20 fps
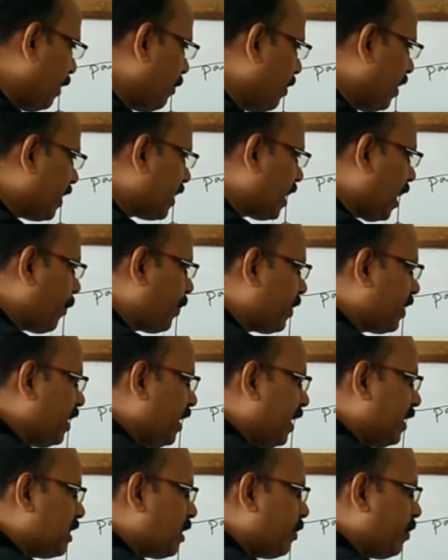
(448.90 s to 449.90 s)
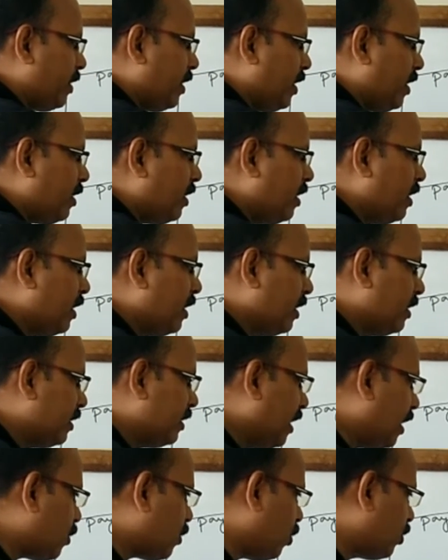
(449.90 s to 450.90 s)
labor, capital, entrepreneur,
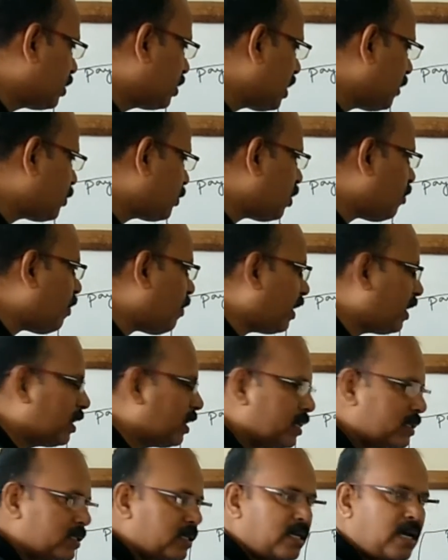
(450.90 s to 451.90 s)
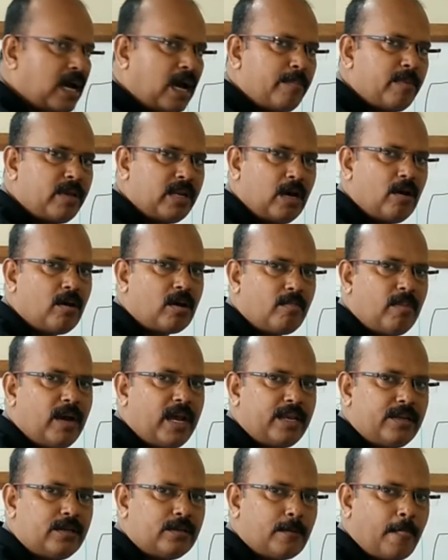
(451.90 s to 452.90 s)
the concept of money doesn't come in our
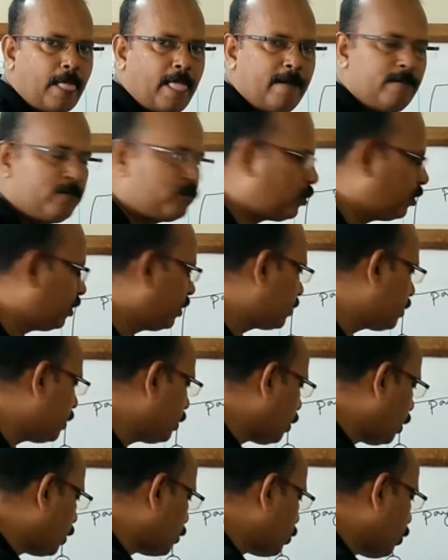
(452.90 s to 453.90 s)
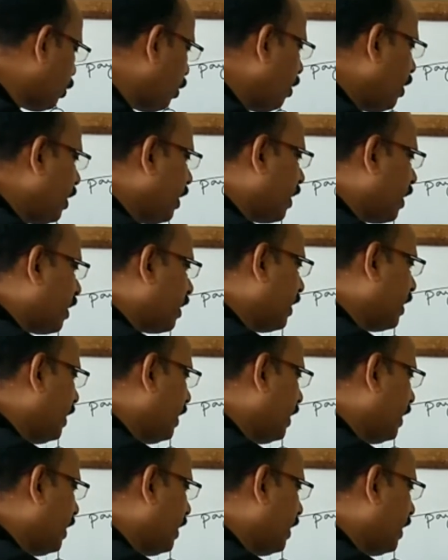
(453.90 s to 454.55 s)
mind. So this is also a